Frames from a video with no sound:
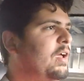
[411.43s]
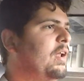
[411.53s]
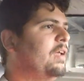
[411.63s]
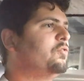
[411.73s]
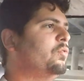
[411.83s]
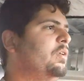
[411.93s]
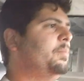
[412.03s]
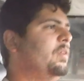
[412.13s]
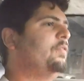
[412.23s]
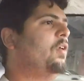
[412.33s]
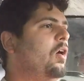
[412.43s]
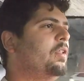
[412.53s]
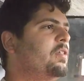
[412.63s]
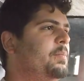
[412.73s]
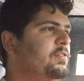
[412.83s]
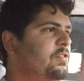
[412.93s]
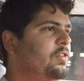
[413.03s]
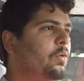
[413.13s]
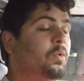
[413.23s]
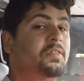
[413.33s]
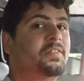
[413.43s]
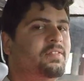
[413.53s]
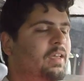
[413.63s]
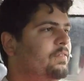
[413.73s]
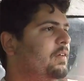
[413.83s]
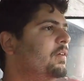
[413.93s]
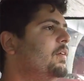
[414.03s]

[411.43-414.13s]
and I truly believe all SPGs are worth saving.